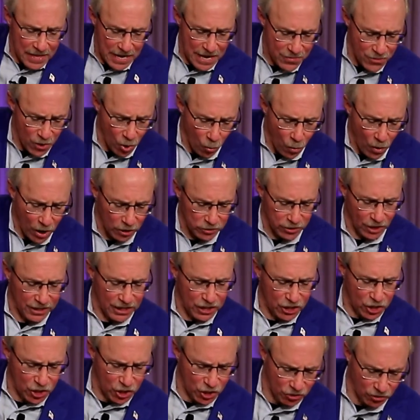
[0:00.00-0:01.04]
in the
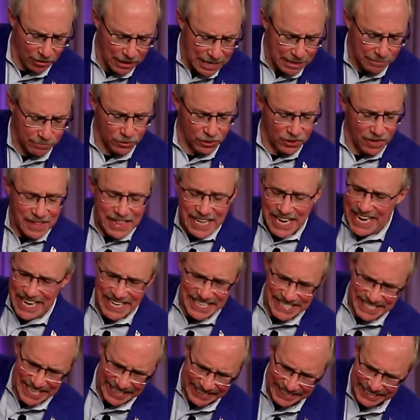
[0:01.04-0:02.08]
wilderness, streams
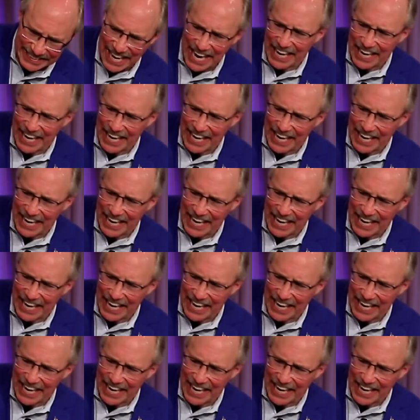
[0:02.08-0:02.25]
in the